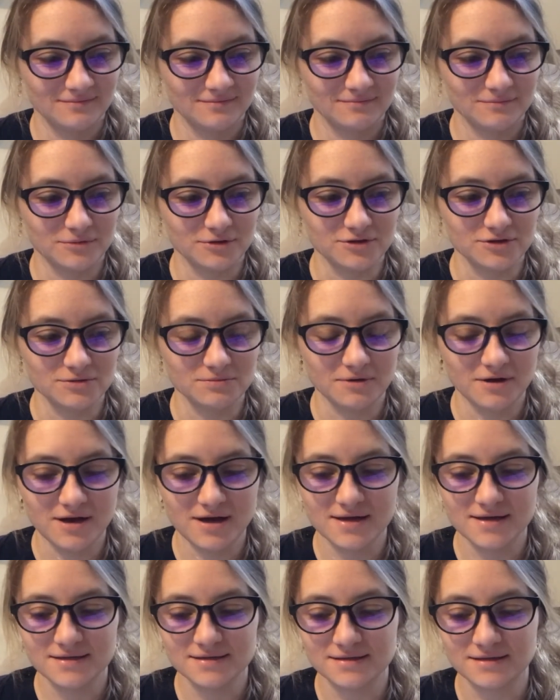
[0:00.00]
Push
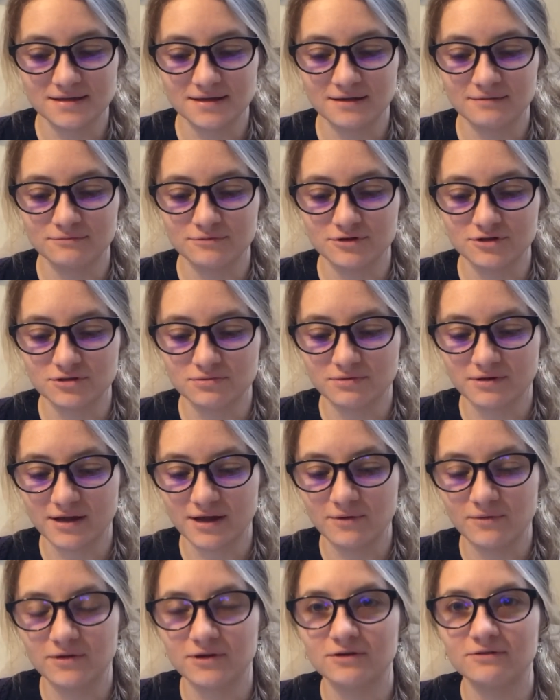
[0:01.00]
pause and then push play
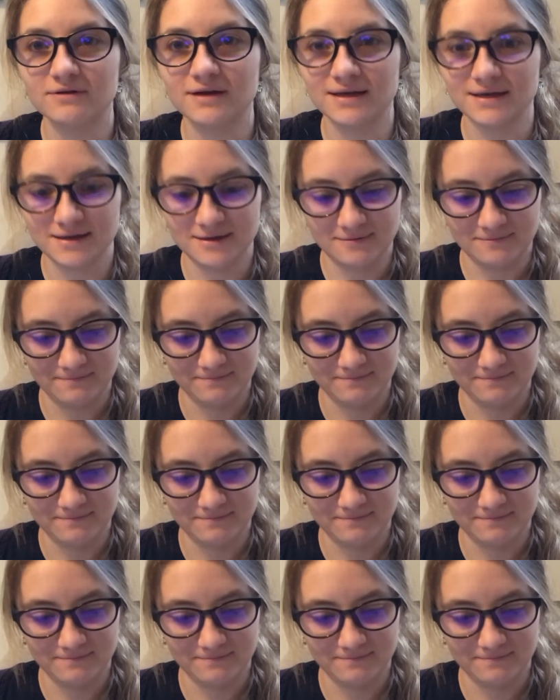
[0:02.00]
when you're ready.